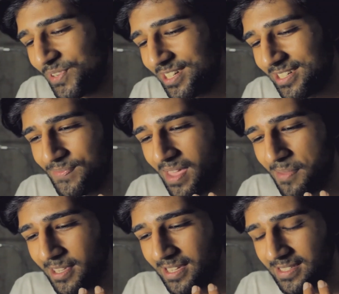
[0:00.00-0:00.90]
But
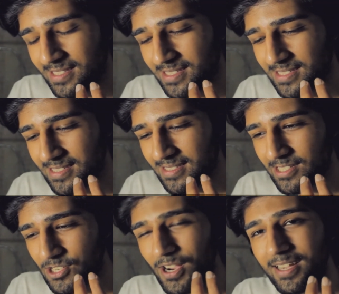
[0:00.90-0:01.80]
maybe it's
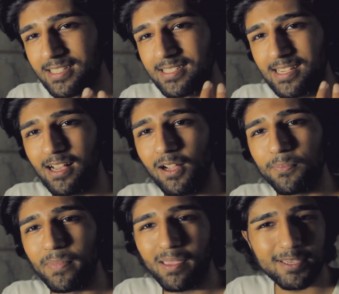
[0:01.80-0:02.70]
trying to
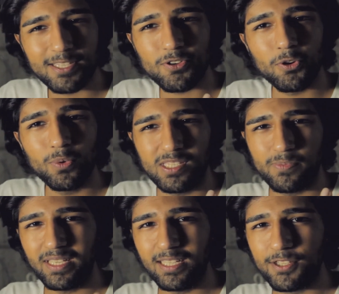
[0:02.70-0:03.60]
help. Maybe it's always
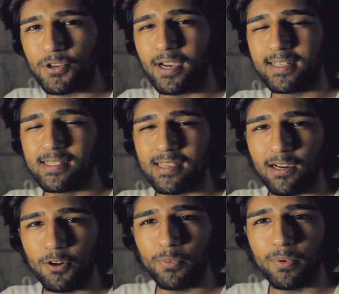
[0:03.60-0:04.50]
been trying to
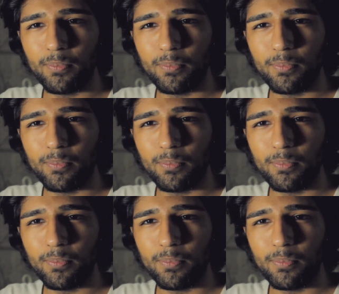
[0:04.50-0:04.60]
help.